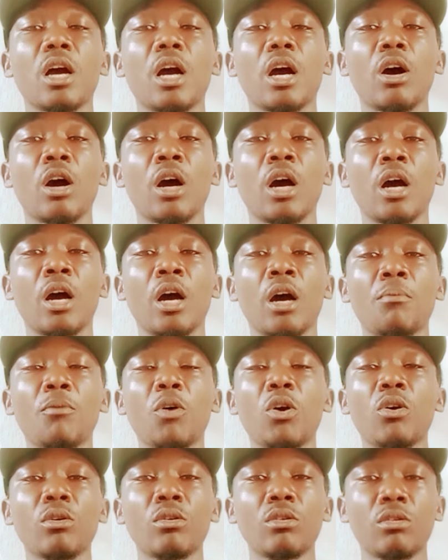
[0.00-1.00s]

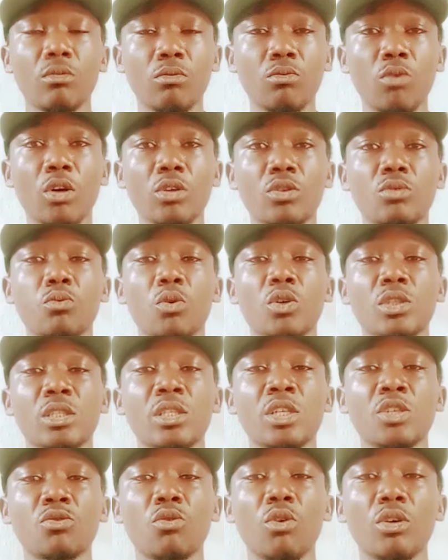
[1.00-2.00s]
among what was
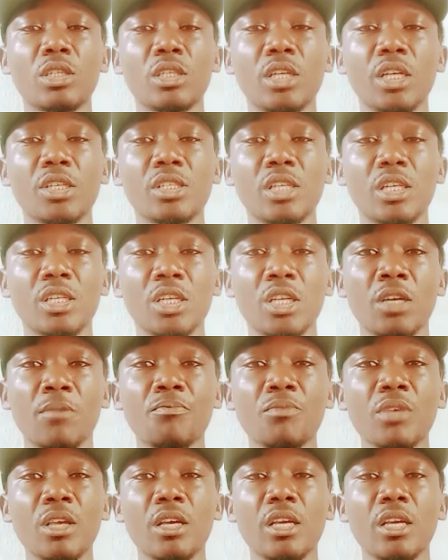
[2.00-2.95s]
discussed yesterday